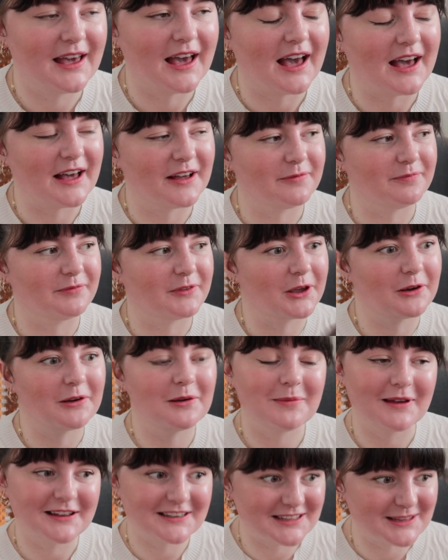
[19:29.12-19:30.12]
Going
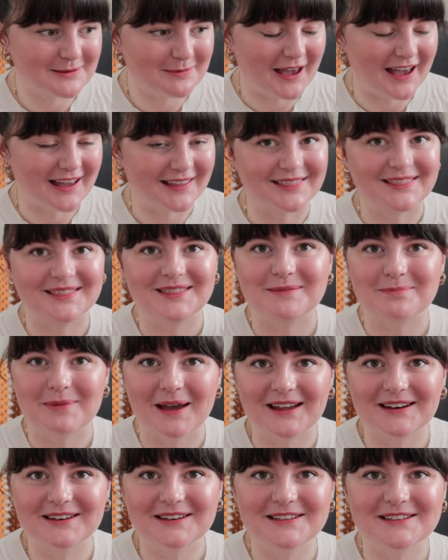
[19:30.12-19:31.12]
back to the
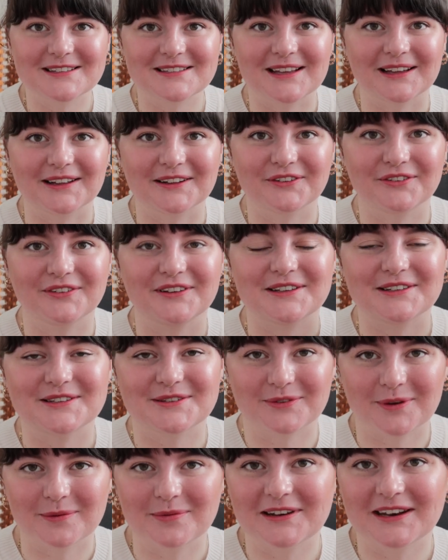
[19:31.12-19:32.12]
pattern itself is
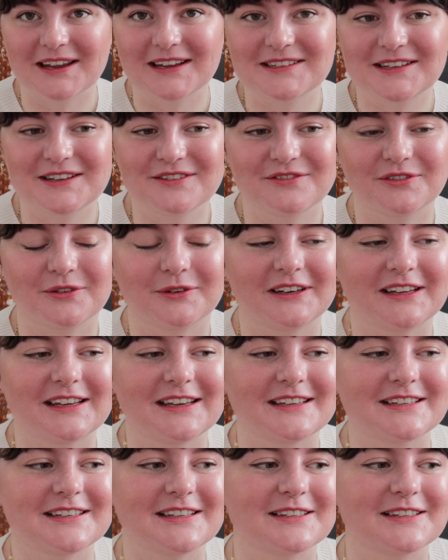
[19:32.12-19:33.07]
from the 1940s.